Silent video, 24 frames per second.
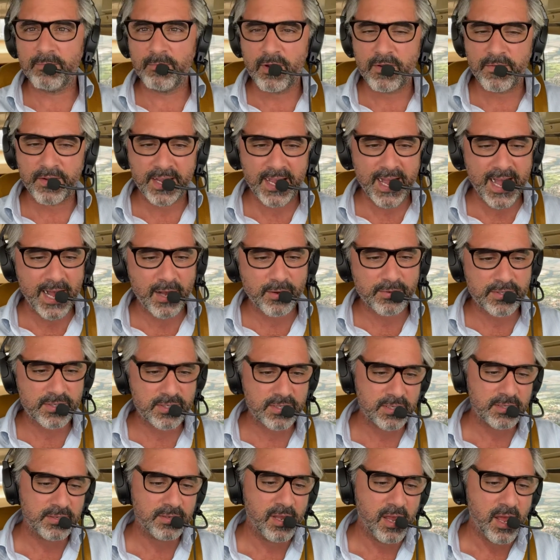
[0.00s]
moving
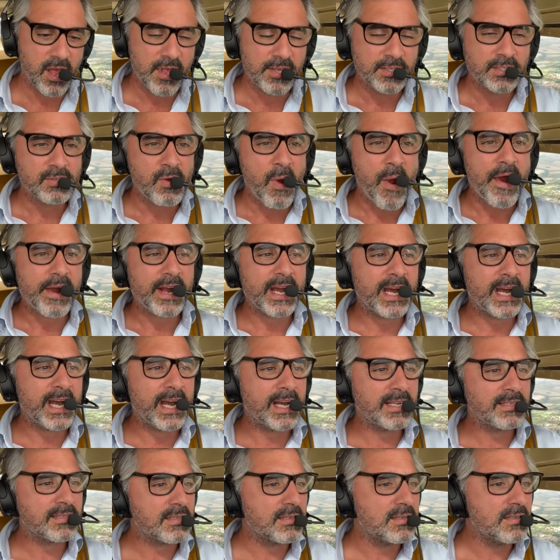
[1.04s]
house
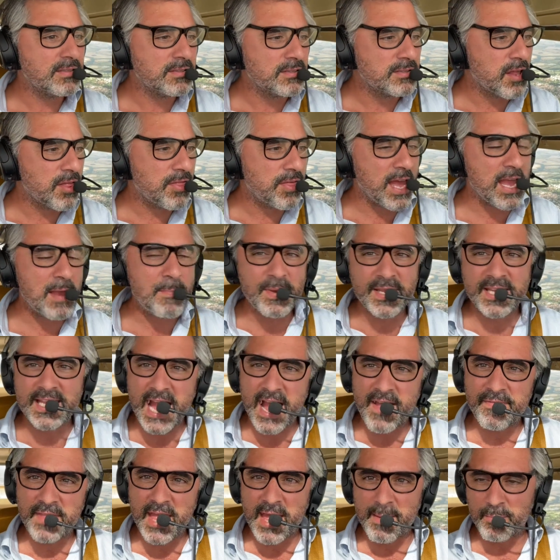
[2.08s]
and they
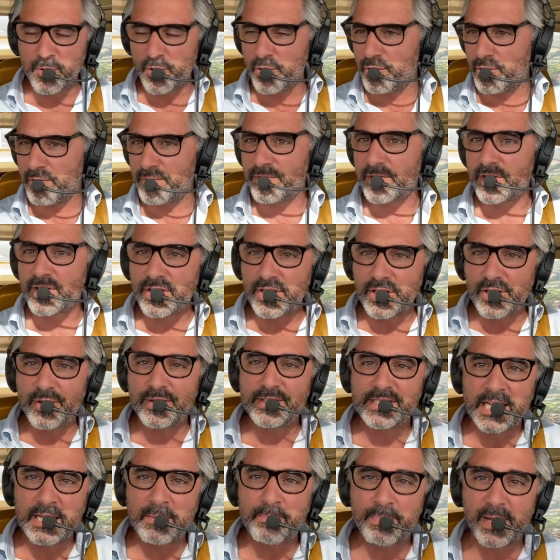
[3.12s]
began their move
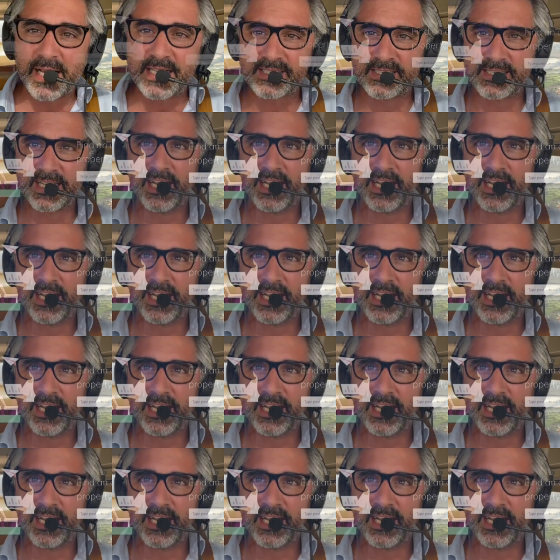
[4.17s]
using Best